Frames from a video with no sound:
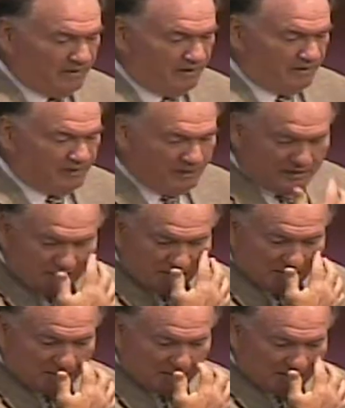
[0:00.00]
then
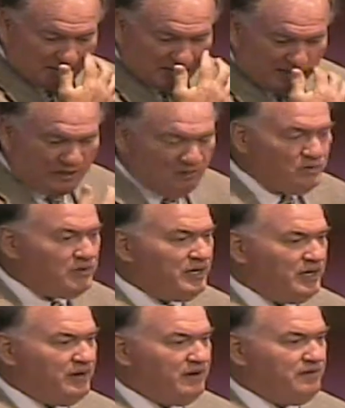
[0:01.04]
he would
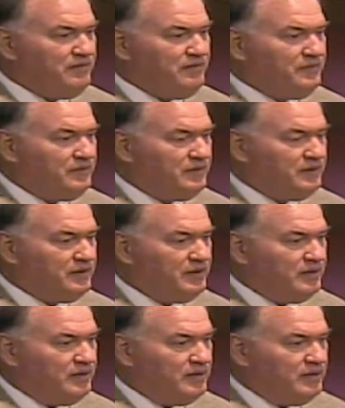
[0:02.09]
have
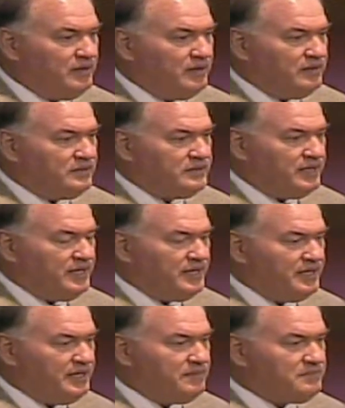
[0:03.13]

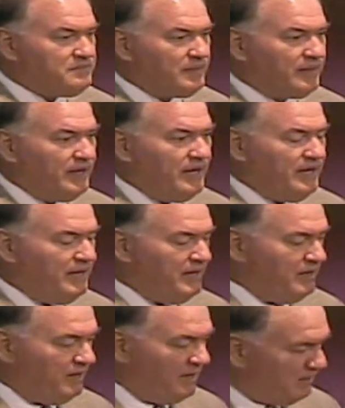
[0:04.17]
said in,
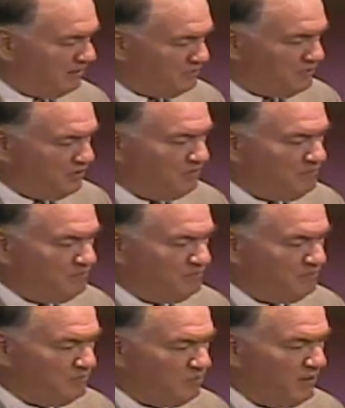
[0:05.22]
in some
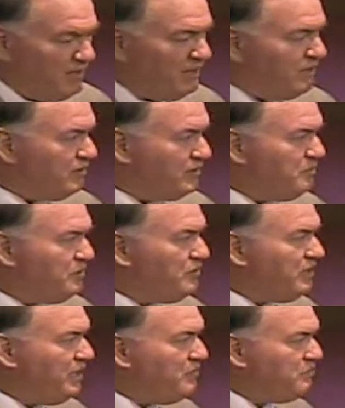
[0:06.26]
way to
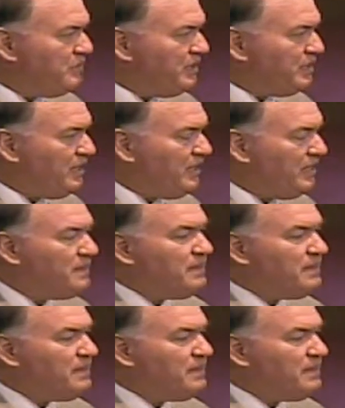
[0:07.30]
communicate with mankind,